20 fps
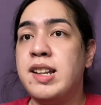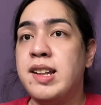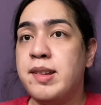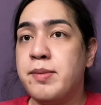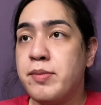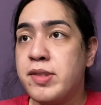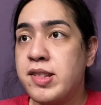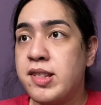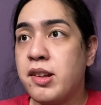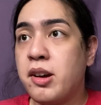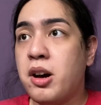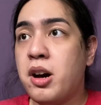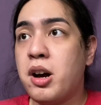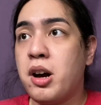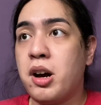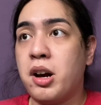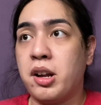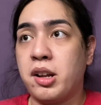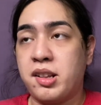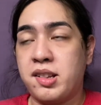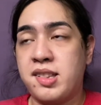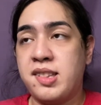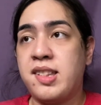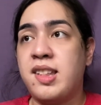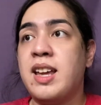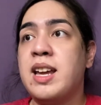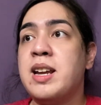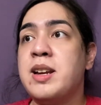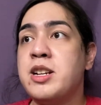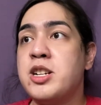songs,
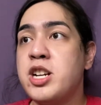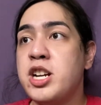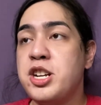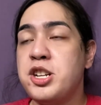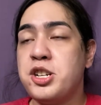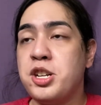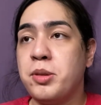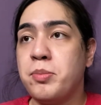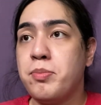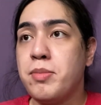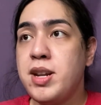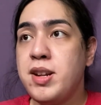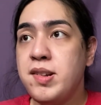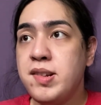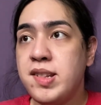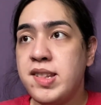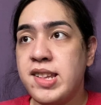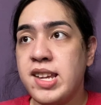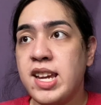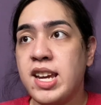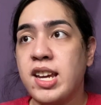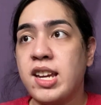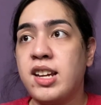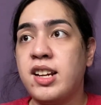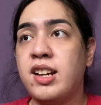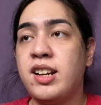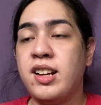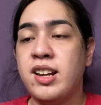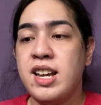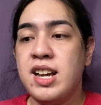traditional music.
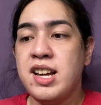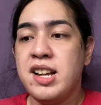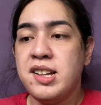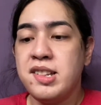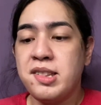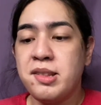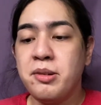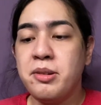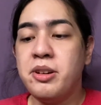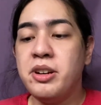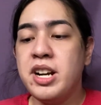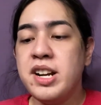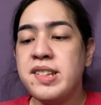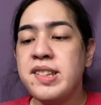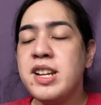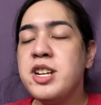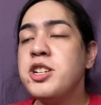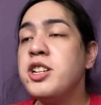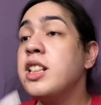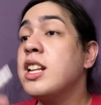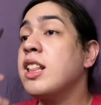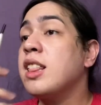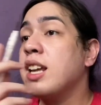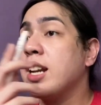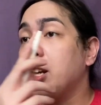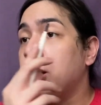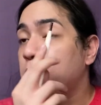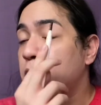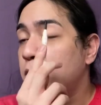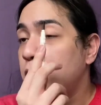So they're essentially like
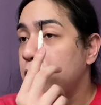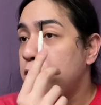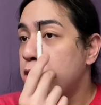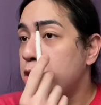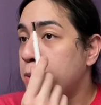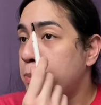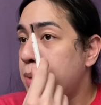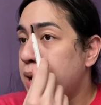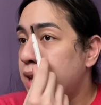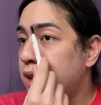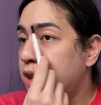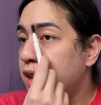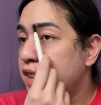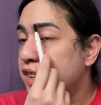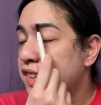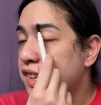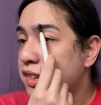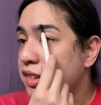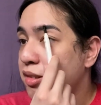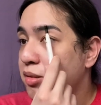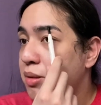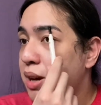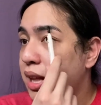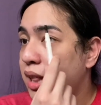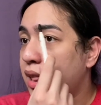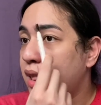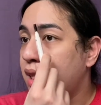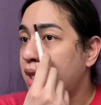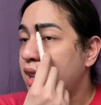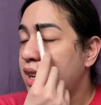your culture bearers as
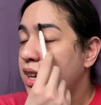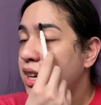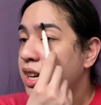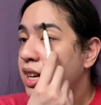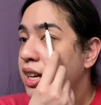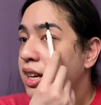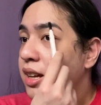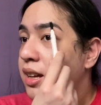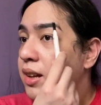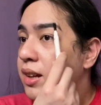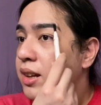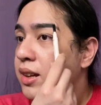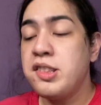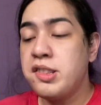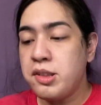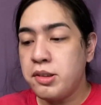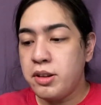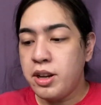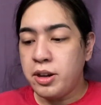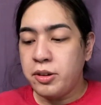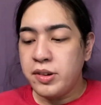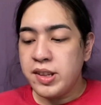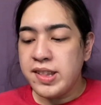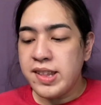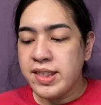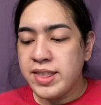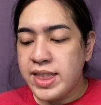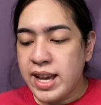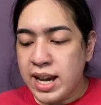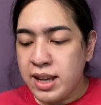well. So there was
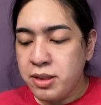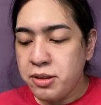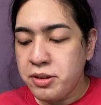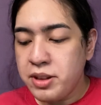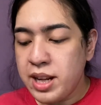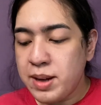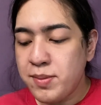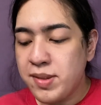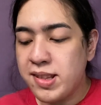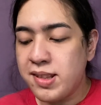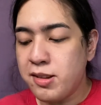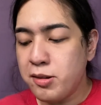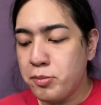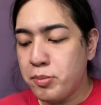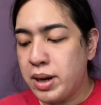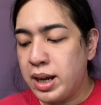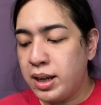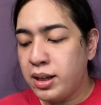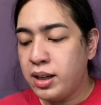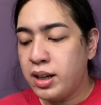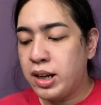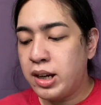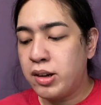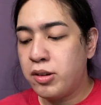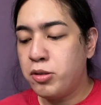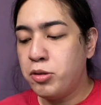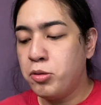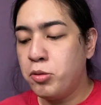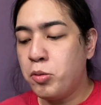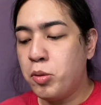a data named Sumanga
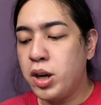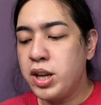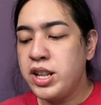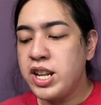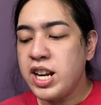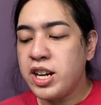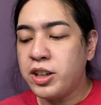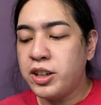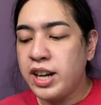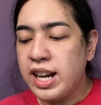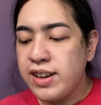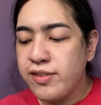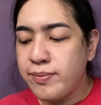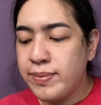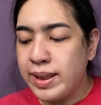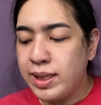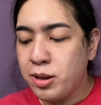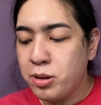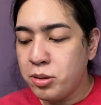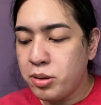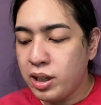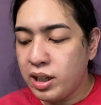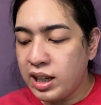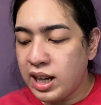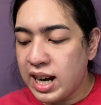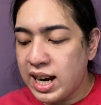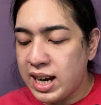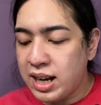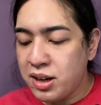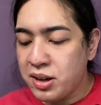who one day arrived below her
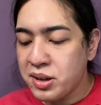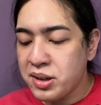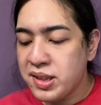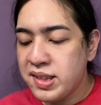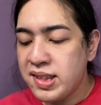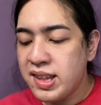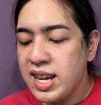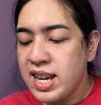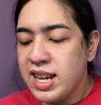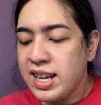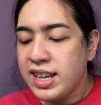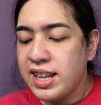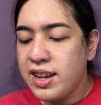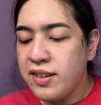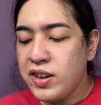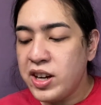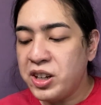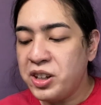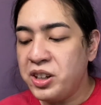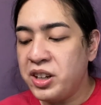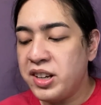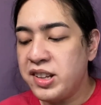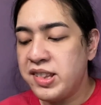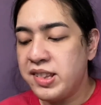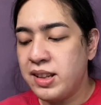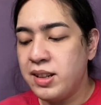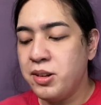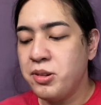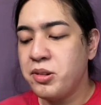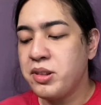house, giving her a
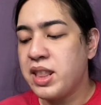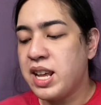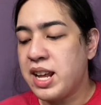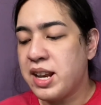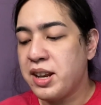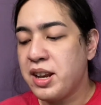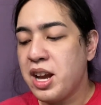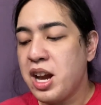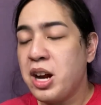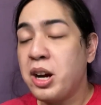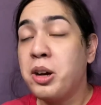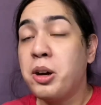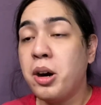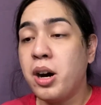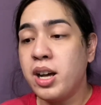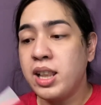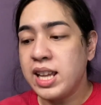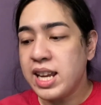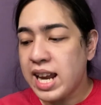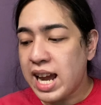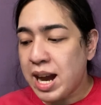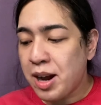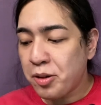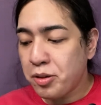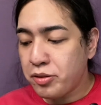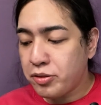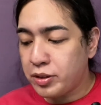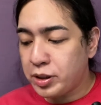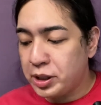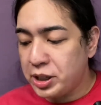salute and calling out
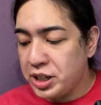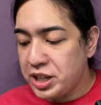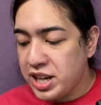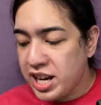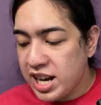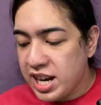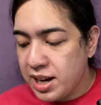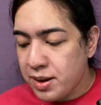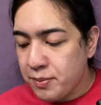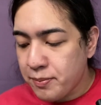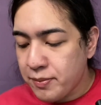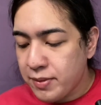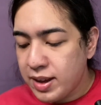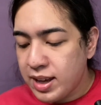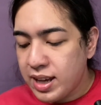for her name.